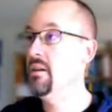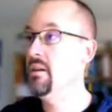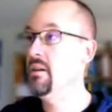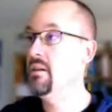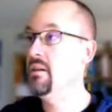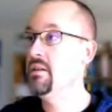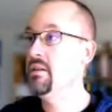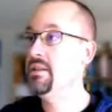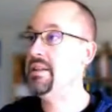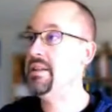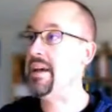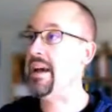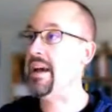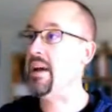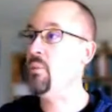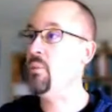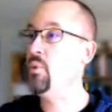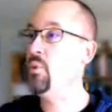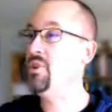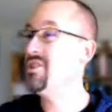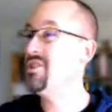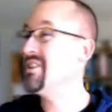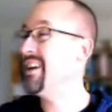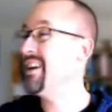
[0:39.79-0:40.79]
tab,
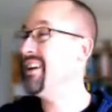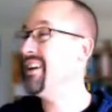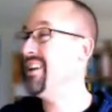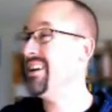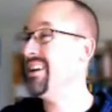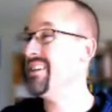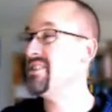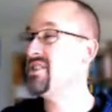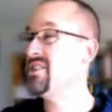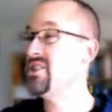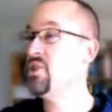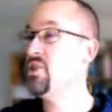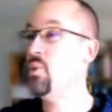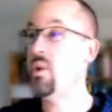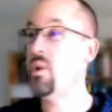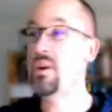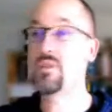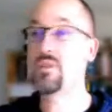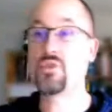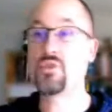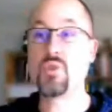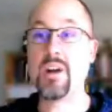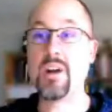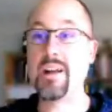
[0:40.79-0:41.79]
which is kind of like a square
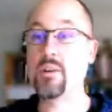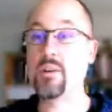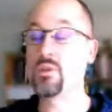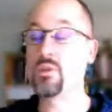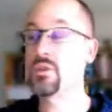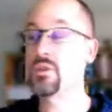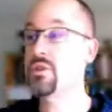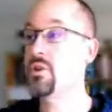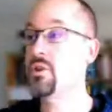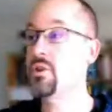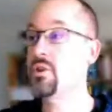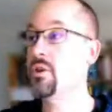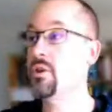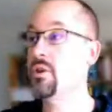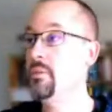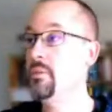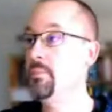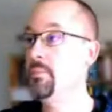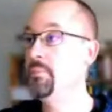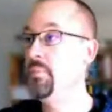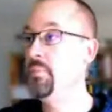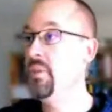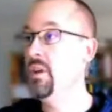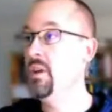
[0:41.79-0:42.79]
triangle circle,
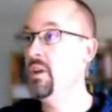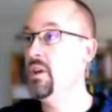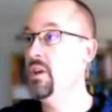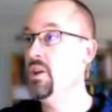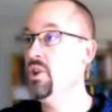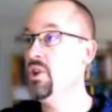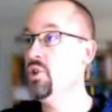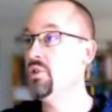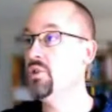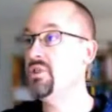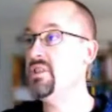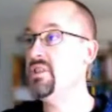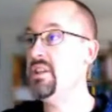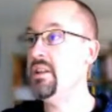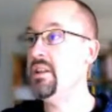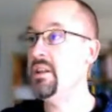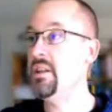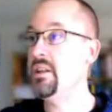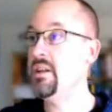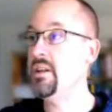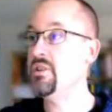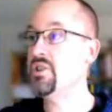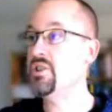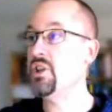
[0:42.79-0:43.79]
you'll see that
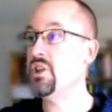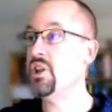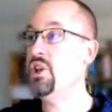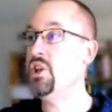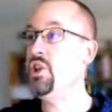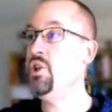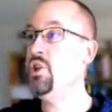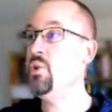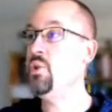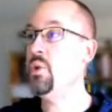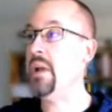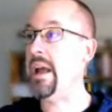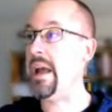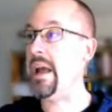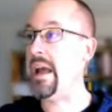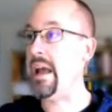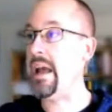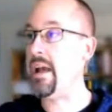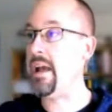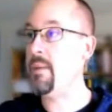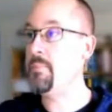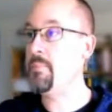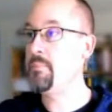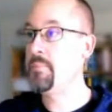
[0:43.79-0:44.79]
there's a
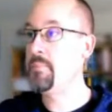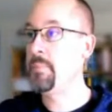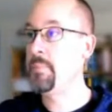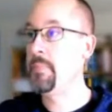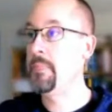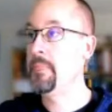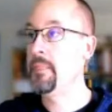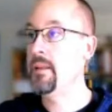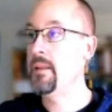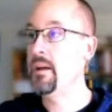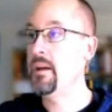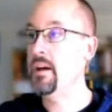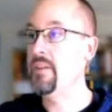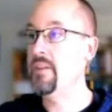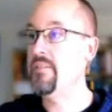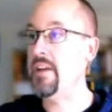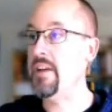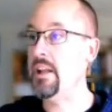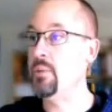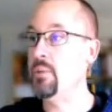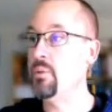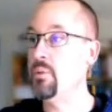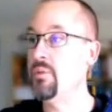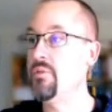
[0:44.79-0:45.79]
Q&A
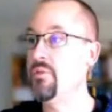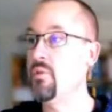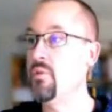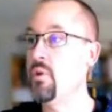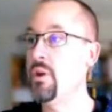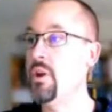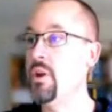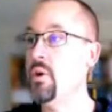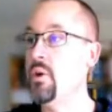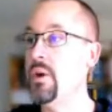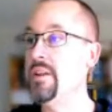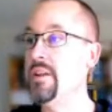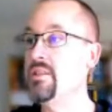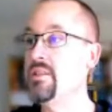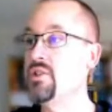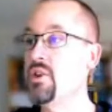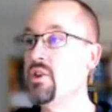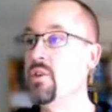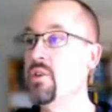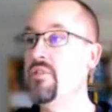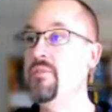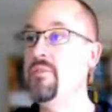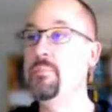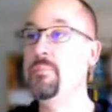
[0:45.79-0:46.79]
available for you. And
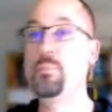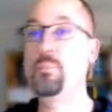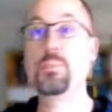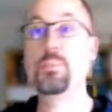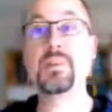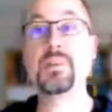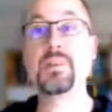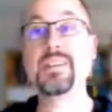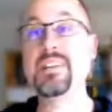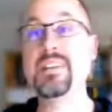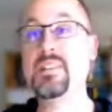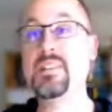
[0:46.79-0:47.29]
so please put